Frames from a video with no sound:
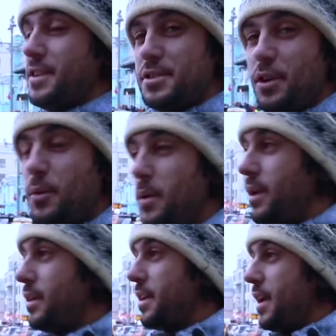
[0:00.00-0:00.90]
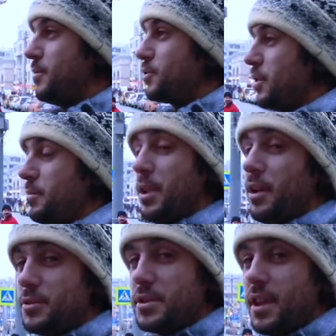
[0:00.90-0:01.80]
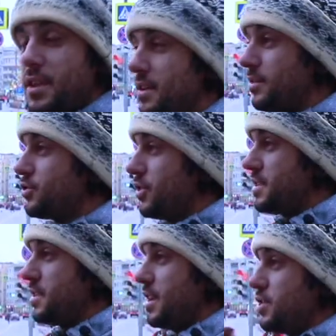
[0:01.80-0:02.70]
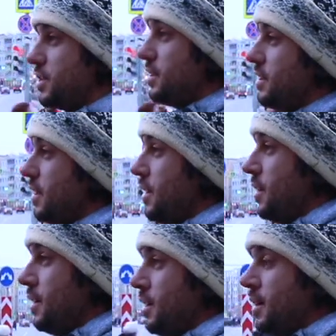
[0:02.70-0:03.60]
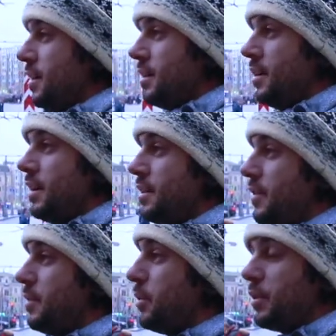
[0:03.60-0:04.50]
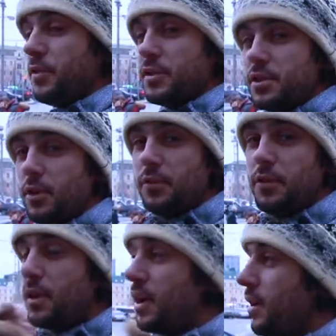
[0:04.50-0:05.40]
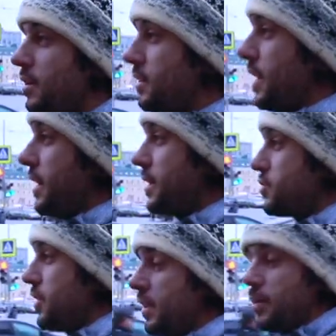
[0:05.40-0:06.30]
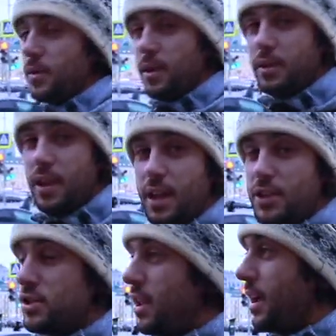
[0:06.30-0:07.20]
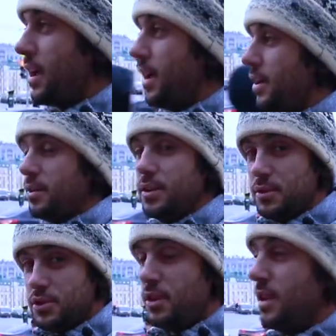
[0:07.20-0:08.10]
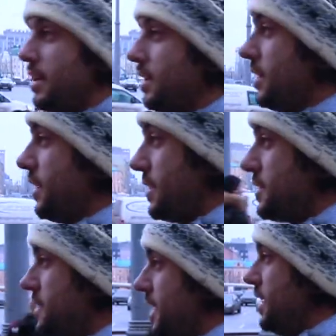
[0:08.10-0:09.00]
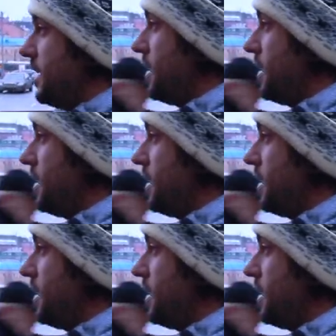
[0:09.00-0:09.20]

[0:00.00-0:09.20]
So we came to a Belaruskaya uh, train station and it's very beautiful. So if you're here, like traveling without luggage, like I do usually, like today,